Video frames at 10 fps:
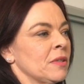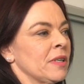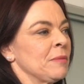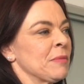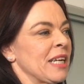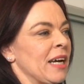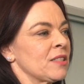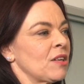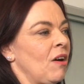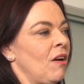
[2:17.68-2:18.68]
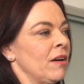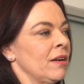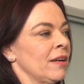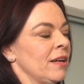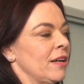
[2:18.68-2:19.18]
in my dad's
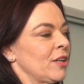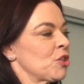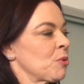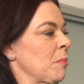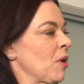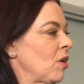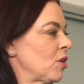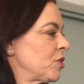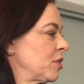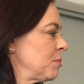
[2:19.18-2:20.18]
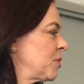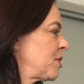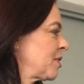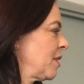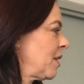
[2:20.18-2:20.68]
car, in our swimming
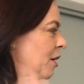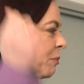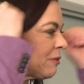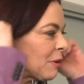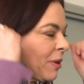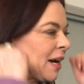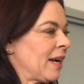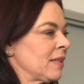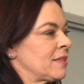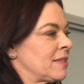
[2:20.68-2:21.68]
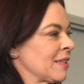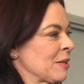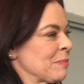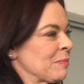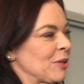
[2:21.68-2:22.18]
costumes and our wee rubber hats,
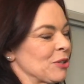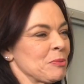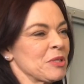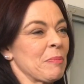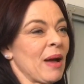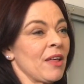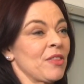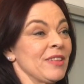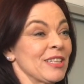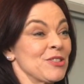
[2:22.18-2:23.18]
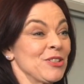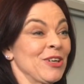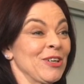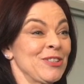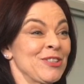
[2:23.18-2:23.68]
because there was a bath in this new
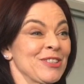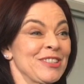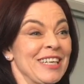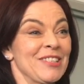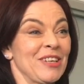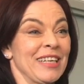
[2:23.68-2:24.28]
house in central